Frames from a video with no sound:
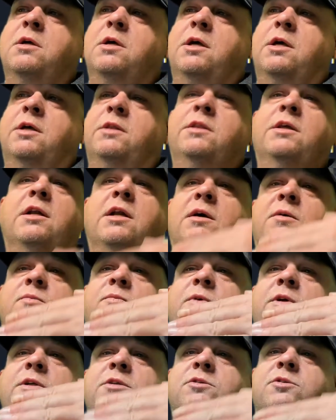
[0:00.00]
And then I
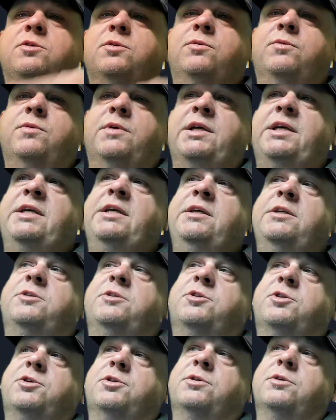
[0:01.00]
went to
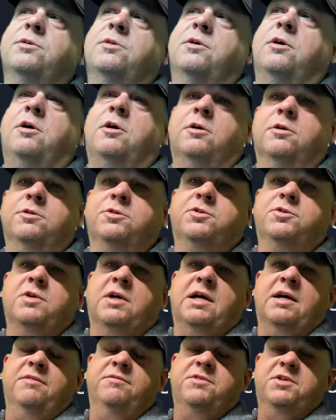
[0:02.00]
each hard
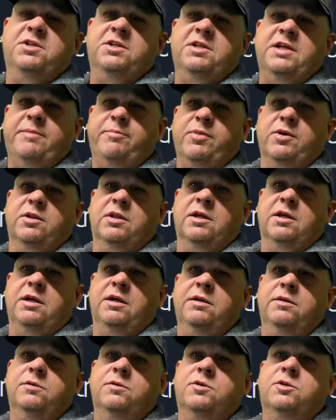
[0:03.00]
drive
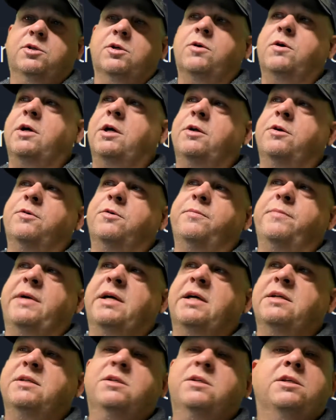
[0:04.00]
separately. So under
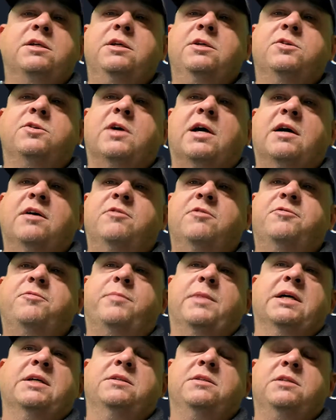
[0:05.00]
my C drive,
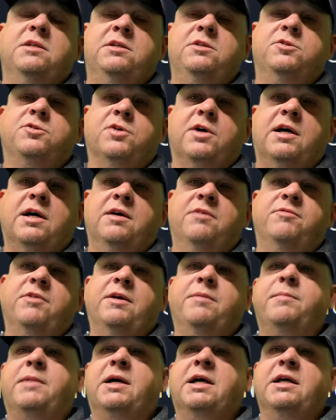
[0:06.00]
my D drive,
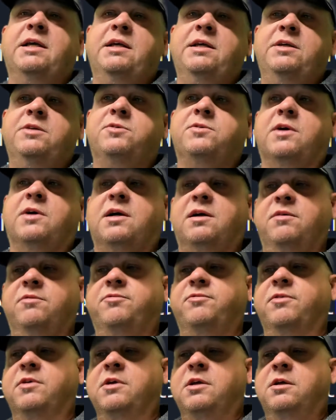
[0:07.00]
and my E
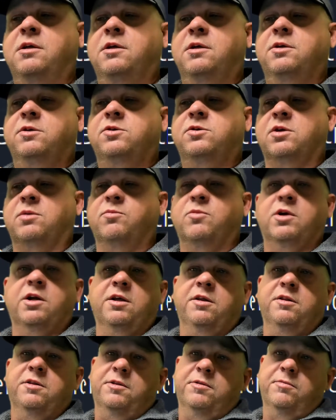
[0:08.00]
drive. So I'm
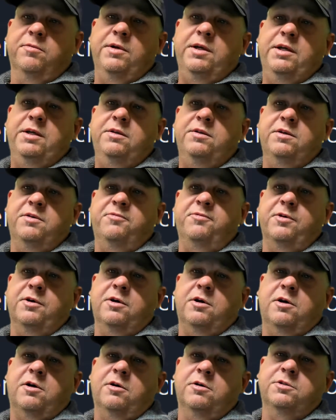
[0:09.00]
running 3 different
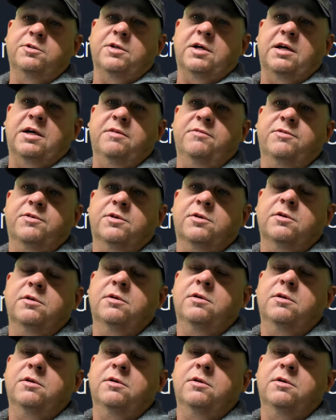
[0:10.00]
hard drives.